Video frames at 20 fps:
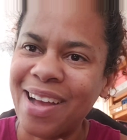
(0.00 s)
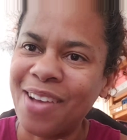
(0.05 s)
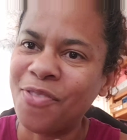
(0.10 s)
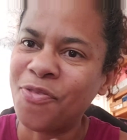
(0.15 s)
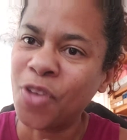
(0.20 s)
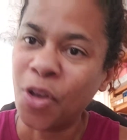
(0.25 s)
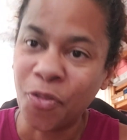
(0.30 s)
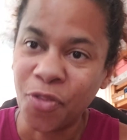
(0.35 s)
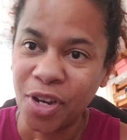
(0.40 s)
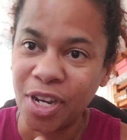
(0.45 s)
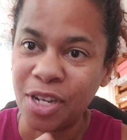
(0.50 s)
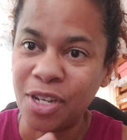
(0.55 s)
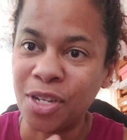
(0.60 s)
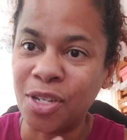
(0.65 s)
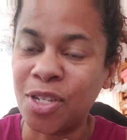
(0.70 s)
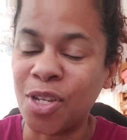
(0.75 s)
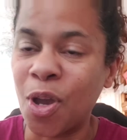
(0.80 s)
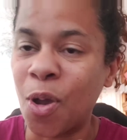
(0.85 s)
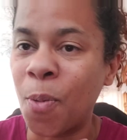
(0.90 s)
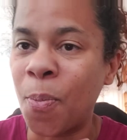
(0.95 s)
feel free to do
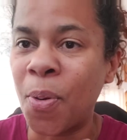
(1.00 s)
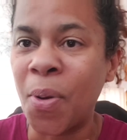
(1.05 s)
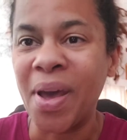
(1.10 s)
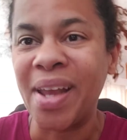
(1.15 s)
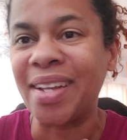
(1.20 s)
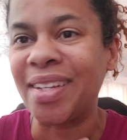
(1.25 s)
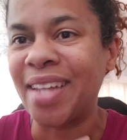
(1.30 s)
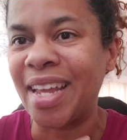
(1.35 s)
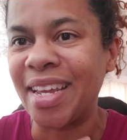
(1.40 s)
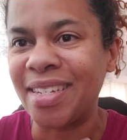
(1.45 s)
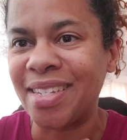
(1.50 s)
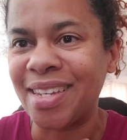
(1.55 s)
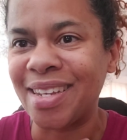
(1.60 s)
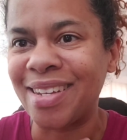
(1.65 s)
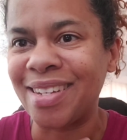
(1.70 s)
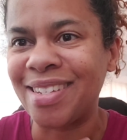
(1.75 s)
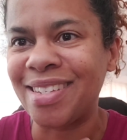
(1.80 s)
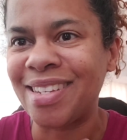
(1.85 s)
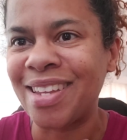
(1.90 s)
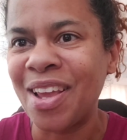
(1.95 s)
so. Poetic
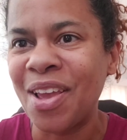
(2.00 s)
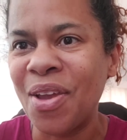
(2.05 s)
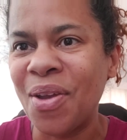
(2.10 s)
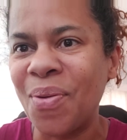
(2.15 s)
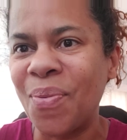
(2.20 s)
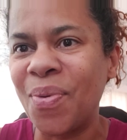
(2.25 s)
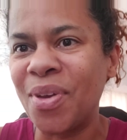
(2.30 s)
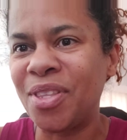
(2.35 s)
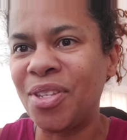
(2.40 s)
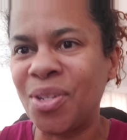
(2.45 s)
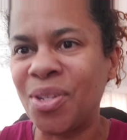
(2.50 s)
License with